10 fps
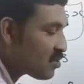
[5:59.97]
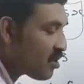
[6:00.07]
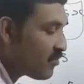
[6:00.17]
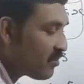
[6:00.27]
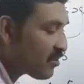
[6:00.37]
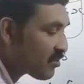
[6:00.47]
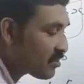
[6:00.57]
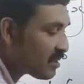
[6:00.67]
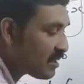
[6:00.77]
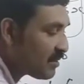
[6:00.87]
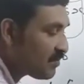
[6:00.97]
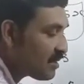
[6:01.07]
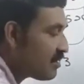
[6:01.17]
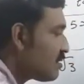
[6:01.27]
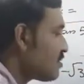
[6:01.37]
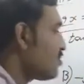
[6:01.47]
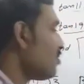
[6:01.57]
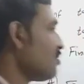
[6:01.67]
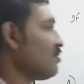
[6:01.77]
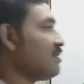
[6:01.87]
of root 3.
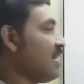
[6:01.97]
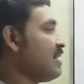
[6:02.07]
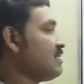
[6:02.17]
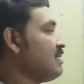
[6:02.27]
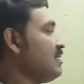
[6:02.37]
So the answer